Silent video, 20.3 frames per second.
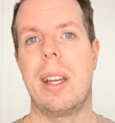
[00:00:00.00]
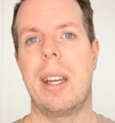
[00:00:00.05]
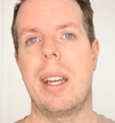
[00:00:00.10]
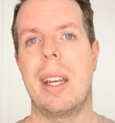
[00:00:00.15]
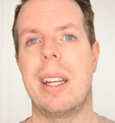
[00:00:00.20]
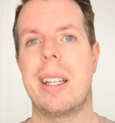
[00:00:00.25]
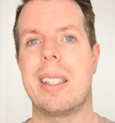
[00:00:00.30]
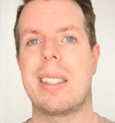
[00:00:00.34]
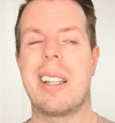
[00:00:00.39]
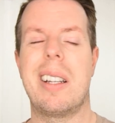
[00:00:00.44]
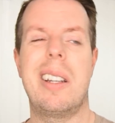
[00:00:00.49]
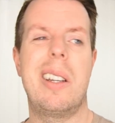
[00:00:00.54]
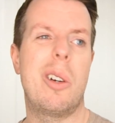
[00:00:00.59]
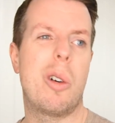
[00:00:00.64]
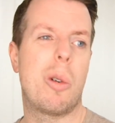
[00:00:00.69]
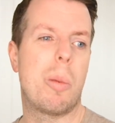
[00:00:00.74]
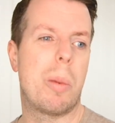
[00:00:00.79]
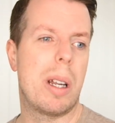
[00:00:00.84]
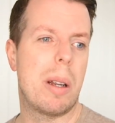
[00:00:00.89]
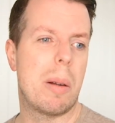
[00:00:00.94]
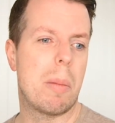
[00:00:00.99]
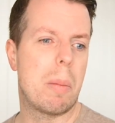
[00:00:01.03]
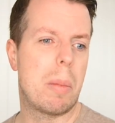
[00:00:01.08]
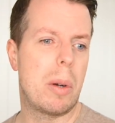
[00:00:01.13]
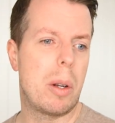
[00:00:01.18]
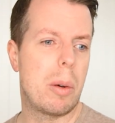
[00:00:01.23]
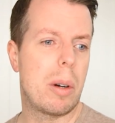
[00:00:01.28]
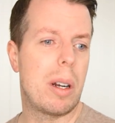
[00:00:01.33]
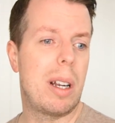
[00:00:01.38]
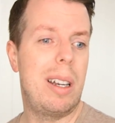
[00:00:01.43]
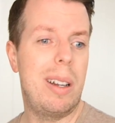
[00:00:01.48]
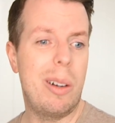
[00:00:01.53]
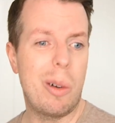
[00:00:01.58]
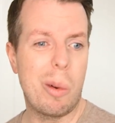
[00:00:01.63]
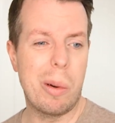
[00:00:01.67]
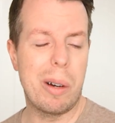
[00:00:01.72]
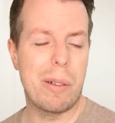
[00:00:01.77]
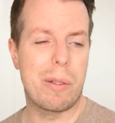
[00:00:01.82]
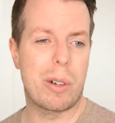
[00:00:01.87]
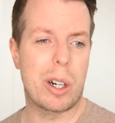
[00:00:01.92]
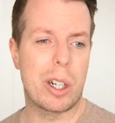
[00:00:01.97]
It's a little bit bluer, a little
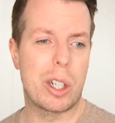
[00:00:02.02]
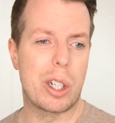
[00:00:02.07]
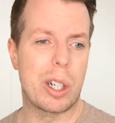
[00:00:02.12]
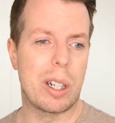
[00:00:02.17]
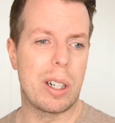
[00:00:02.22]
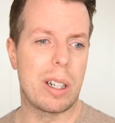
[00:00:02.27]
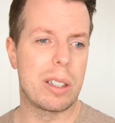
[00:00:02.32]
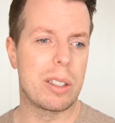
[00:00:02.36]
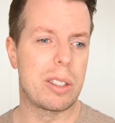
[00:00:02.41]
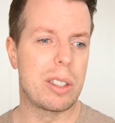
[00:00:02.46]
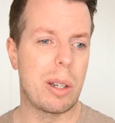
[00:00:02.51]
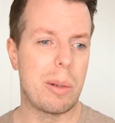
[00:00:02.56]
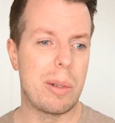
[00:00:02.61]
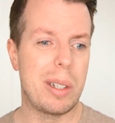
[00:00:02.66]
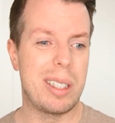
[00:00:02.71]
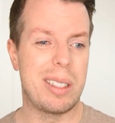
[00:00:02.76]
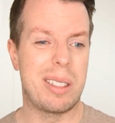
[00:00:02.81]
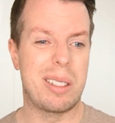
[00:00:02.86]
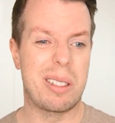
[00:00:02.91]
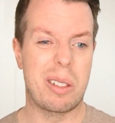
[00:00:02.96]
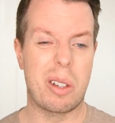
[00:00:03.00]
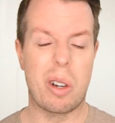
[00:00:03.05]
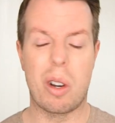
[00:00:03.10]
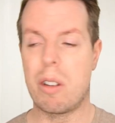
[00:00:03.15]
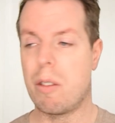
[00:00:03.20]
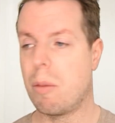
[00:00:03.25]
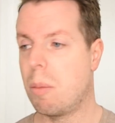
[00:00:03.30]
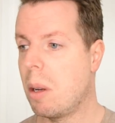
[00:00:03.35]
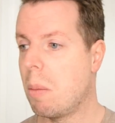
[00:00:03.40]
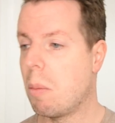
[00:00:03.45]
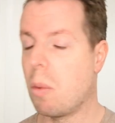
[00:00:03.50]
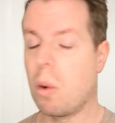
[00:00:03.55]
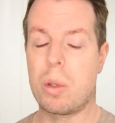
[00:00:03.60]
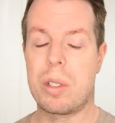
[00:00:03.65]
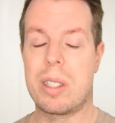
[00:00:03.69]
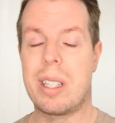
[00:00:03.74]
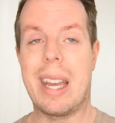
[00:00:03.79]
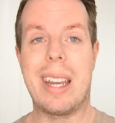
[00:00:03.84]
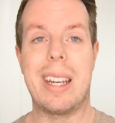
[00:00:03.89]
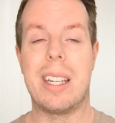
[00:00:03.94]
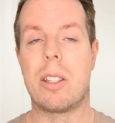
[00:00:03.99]
bit fresher, so it's kind of a bit more
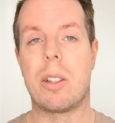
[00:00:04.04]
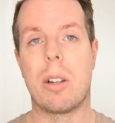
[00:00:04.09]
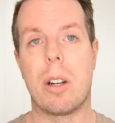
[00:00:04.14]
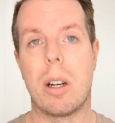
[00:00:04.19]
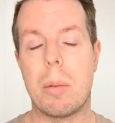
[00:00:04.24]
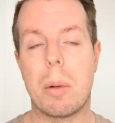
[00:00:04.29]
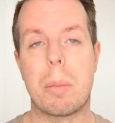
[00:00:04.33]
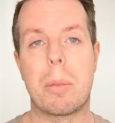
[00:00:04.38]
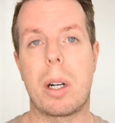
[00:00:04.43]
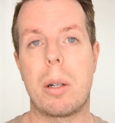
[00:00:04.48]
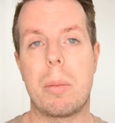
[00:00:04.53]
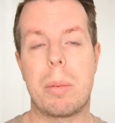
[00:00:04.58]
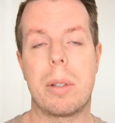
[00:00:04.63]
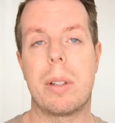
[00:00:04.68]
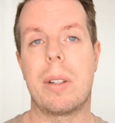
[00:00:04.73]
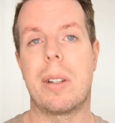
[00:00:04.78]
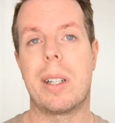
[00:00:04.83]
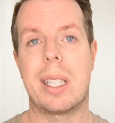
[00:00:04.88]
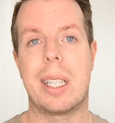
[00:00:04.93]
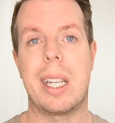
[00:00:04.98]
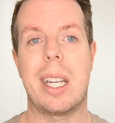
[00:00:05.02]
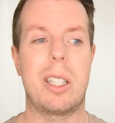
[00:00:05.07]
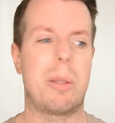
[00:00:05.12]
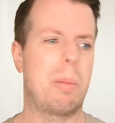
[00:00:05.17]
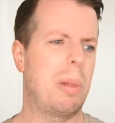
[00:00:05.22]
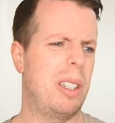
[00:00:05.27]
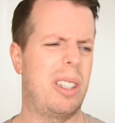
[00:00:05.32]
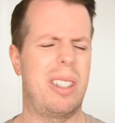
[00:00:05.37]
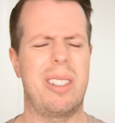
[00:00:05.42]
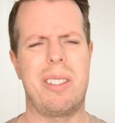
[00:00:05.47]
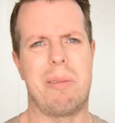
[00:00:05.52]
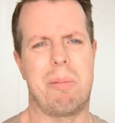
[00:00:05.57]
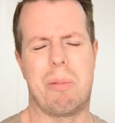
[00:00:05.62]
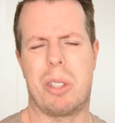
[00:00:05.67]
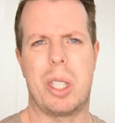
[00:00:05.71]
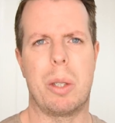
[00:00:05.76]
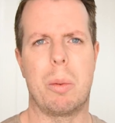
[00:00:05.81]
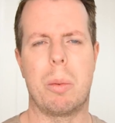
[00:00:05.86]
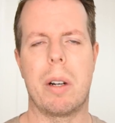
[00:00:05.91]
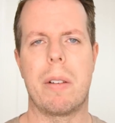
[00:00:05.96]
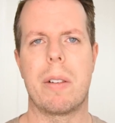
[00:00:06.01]
daytime appropriate, I guess, but you could
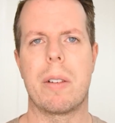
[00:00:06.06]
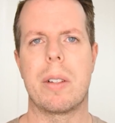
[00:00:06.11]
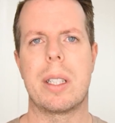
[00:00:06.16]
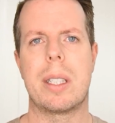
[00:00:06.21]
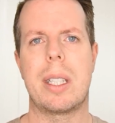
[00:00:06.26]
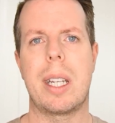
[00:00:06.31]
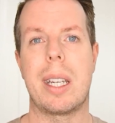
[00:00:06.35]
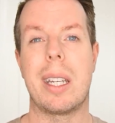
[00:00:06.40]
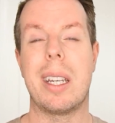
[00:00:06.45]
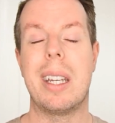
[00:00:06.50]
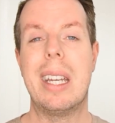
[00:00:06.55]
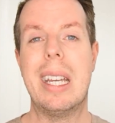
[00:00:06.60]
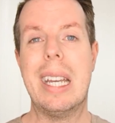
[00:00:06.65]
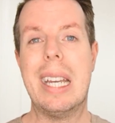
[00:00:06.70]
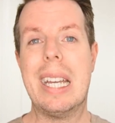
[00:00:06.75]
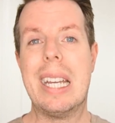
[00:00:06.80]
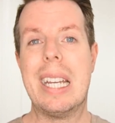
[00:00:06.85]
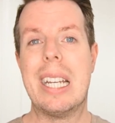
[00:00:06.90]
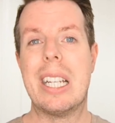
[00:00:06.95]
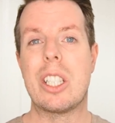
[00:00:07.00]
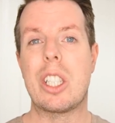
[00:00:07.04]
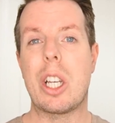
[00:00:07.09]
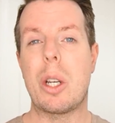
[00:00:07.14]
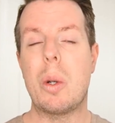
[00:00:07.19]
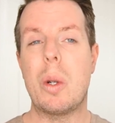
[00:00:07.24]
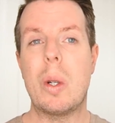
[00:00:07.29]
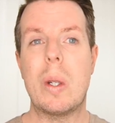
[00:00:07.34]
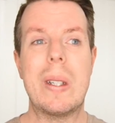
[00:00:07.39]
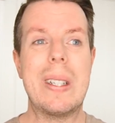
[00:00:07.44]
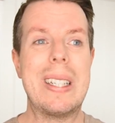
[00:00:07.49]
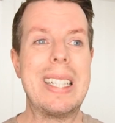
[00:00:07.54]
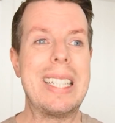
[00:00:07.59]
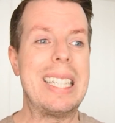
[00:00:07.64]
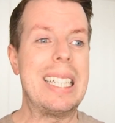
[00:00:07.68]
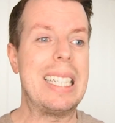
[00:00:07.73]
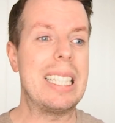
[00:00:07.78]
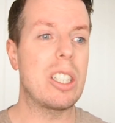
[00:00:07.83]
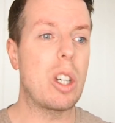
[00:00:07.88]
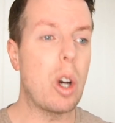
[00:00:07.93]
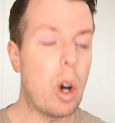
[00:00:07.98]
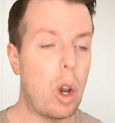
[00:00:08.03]
still wear it on a date. So
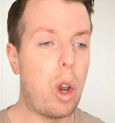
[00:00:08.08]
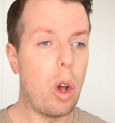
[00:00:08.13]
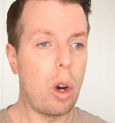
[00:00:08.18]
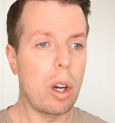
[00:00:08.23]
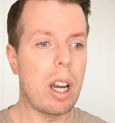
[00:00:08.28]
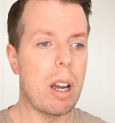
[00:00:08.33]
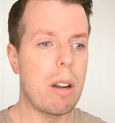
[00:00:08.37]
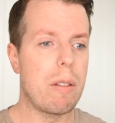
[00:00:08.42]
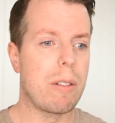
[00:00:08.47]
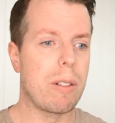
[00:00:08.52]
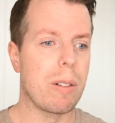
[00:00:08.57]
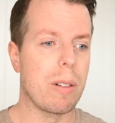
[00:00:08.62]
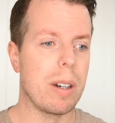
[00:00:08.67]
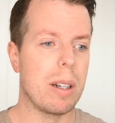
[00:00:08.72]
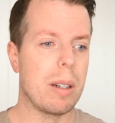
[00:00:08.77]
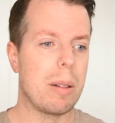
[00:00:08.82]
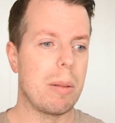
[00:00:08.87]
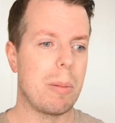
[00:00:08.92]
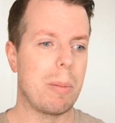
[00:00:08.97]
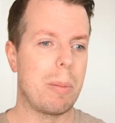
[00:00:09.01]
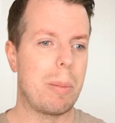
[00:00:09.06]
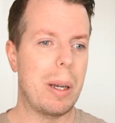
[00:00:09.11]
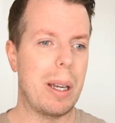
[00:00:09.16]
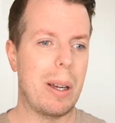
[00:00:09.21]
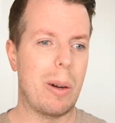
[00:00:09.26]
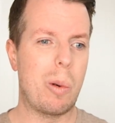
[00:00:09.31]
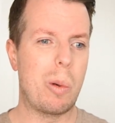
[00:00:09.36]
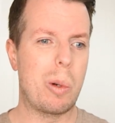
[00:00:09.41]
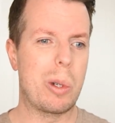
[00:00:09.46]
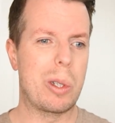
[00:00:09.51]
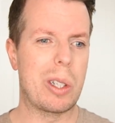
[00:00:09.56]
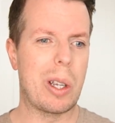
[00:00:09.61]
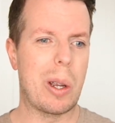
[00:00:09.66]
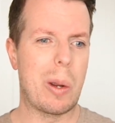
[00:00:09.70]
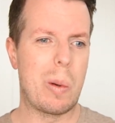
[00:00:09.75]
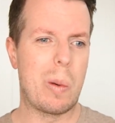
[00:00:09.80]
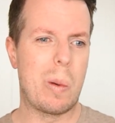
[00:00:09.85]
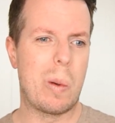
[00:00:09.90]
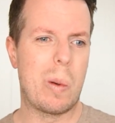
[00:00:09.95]
it's got a lot going for it, but also